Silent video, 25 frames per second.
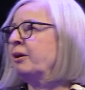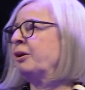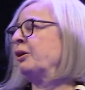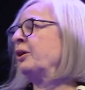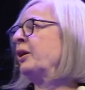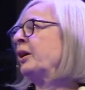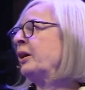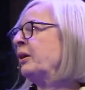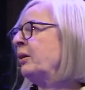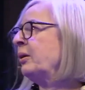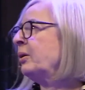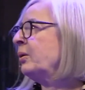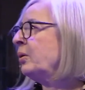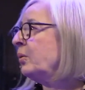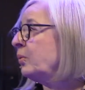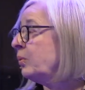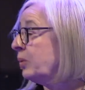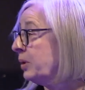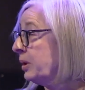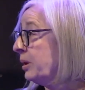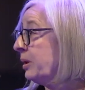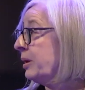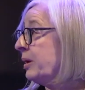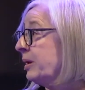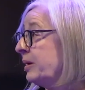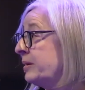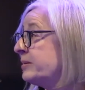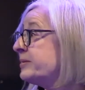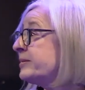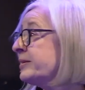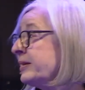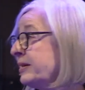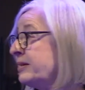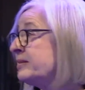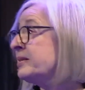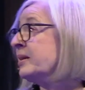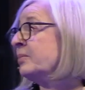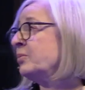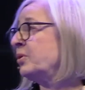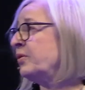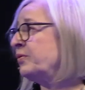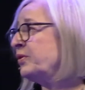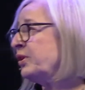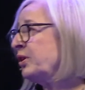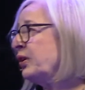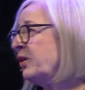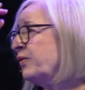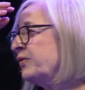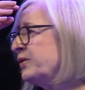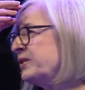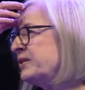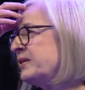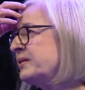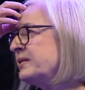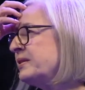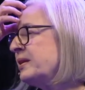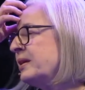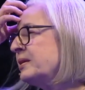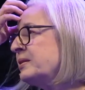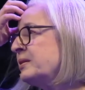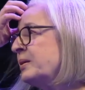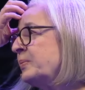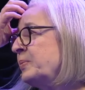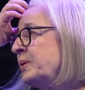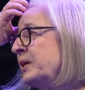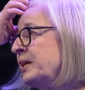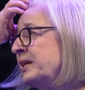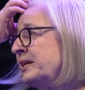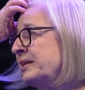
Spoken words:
you know, when I see some of the offices that are being